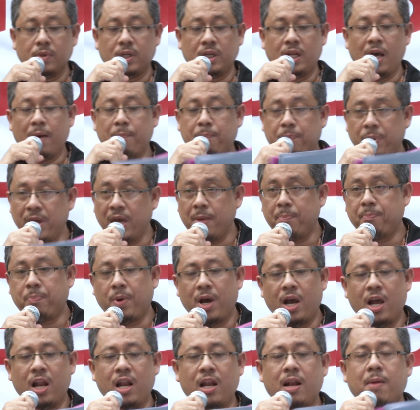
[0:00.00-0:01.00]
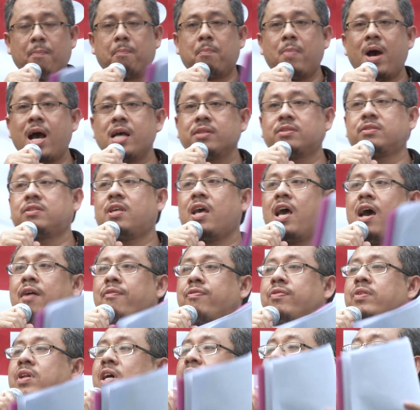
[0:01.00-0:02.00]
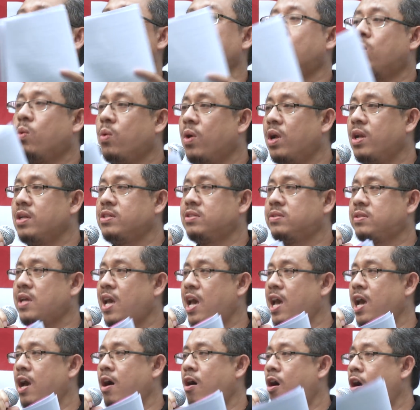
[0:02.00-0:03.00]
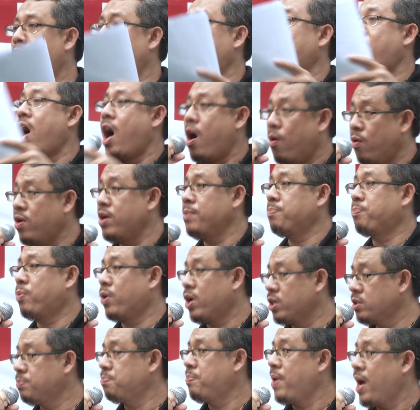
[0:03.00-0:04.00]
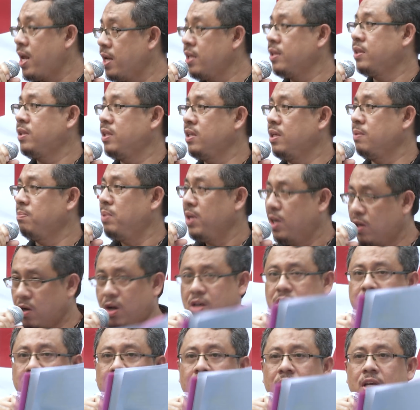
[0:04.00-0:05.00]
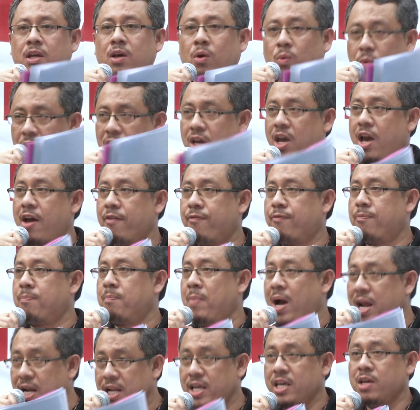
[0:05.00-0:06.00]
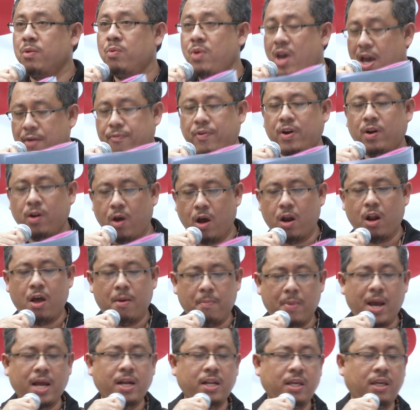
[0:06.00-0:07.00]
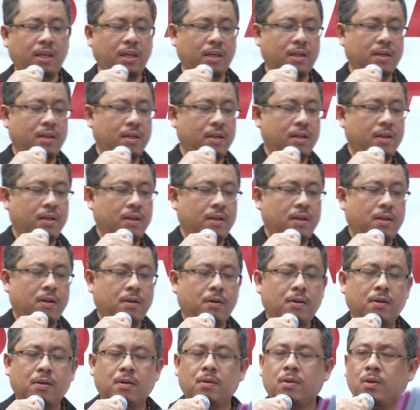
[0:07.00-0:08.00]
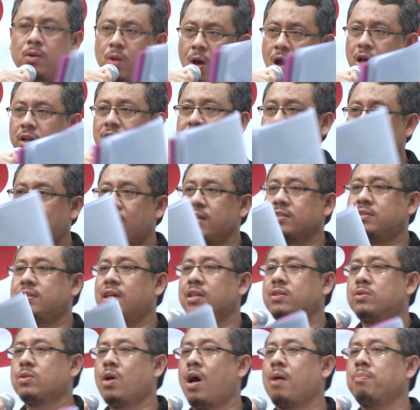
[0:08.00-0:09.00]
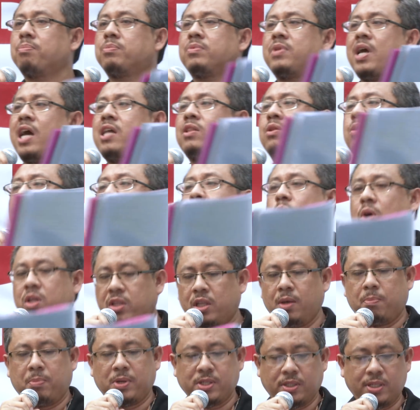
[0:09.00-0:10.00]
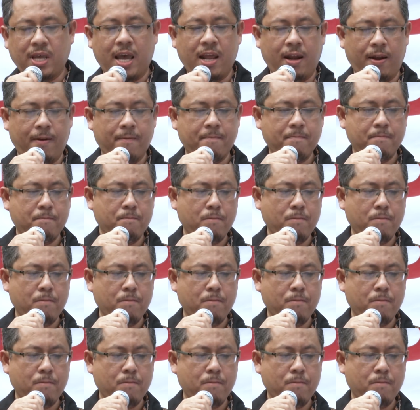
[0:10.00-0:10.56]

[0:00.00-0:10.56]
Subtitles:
The people must have the equal share of our prosperity because we have money, we have a lot of money, not just the top 10 to 20%.